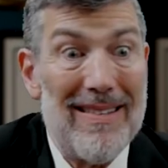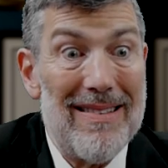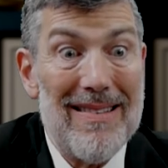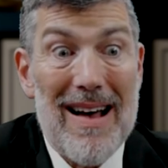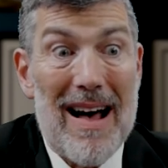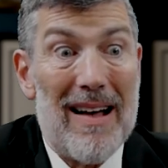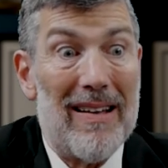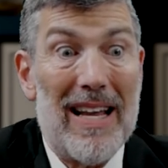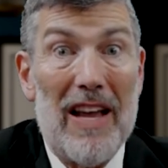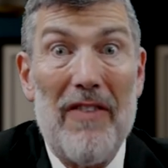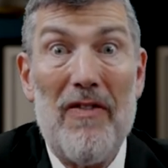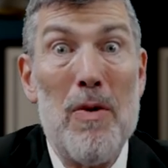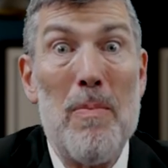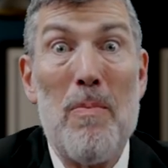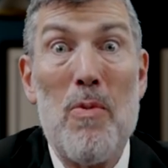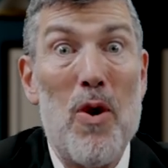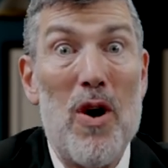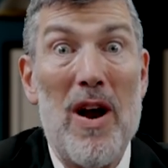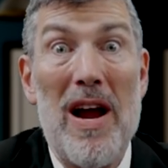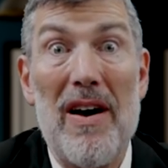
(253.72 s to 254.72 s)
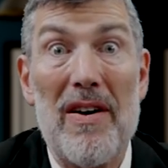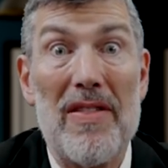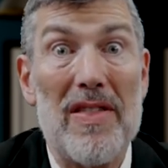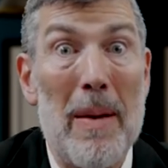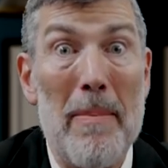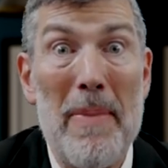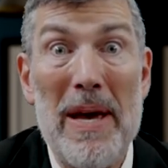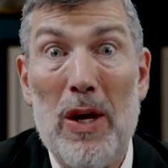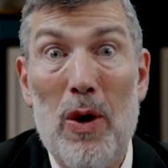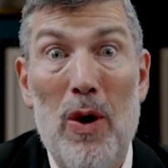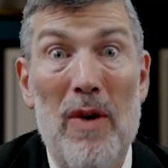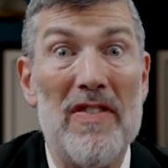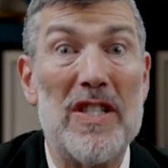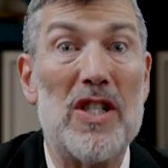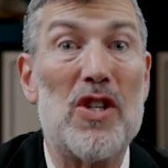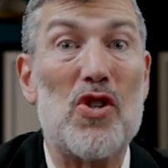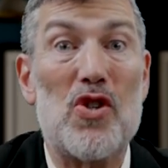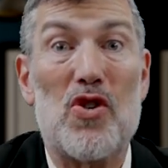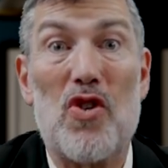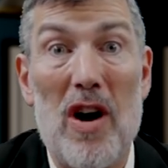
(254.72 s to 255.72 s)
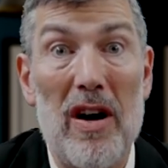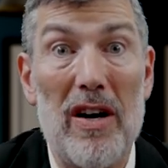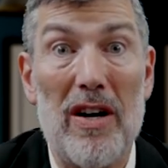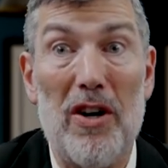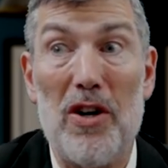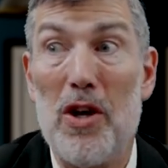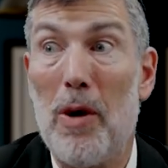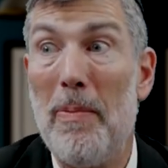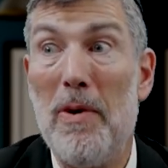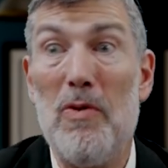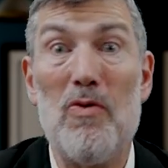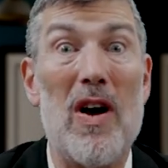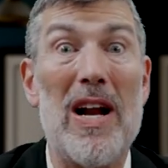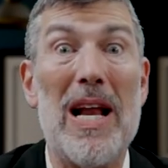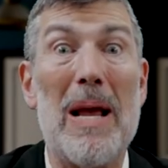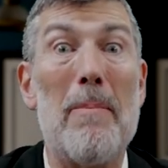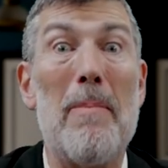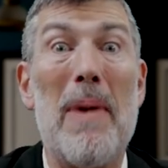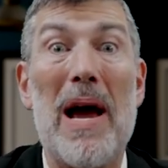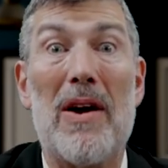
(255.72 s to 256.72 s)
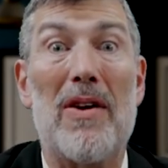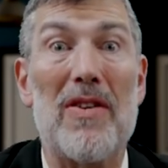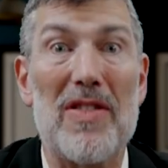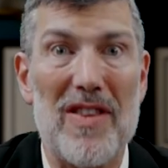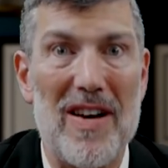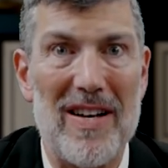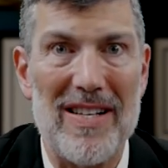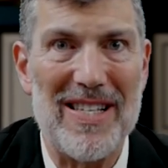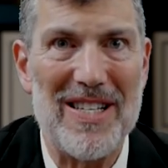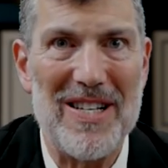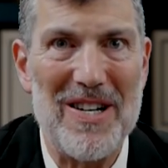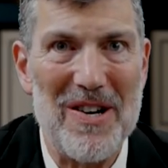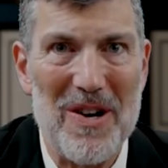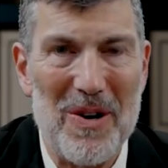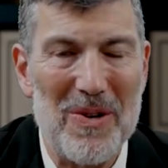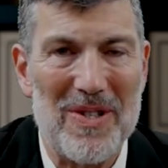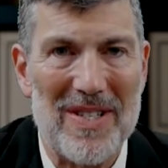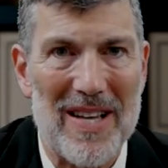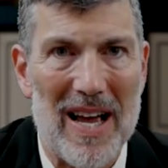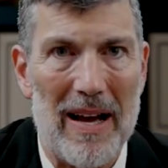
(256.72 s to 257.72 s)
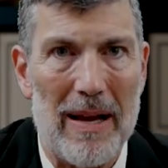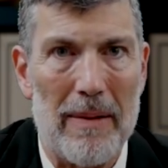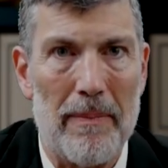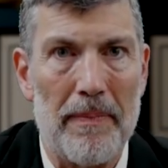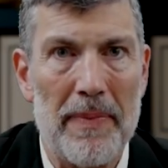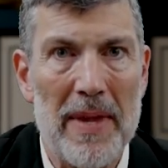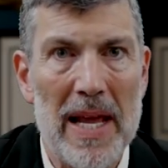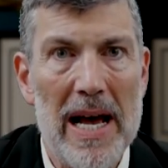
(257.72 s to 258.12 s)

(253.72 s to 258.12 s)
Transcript: I'll give you more health. I'll make you even stronger. You'll be running marathons in no time.